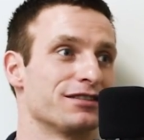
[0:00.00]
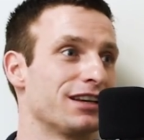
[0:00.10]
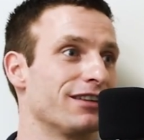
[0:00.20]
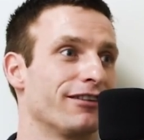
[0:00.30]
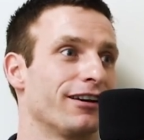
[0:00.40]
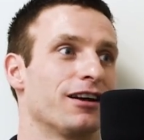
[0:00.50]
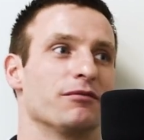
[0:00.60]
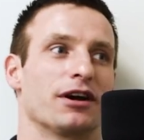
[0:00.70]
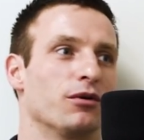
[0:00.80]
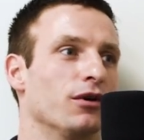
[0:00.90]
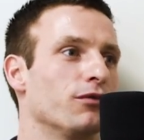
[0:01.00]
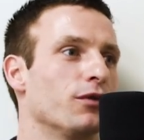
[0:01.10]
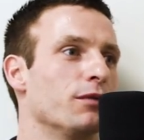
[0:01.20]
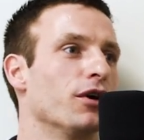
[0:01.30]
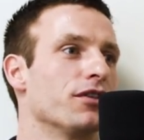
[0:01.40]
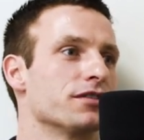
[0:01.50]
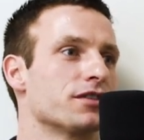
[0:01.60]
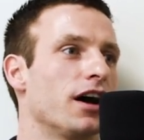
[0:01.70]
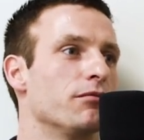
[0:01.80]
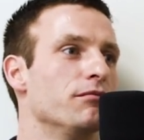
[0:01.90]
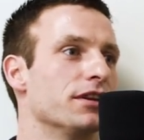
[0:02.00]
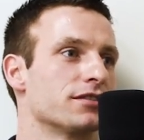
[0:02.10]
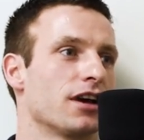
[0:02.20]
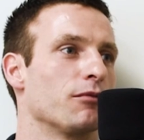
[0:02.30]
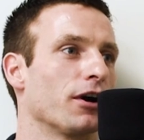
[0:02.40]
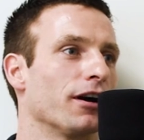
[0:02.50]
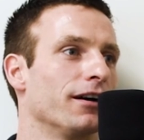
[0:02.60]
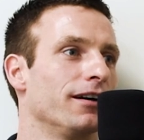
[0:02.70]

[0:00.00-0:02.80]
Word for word: us even. I'm like, well, if we put this up midsummer,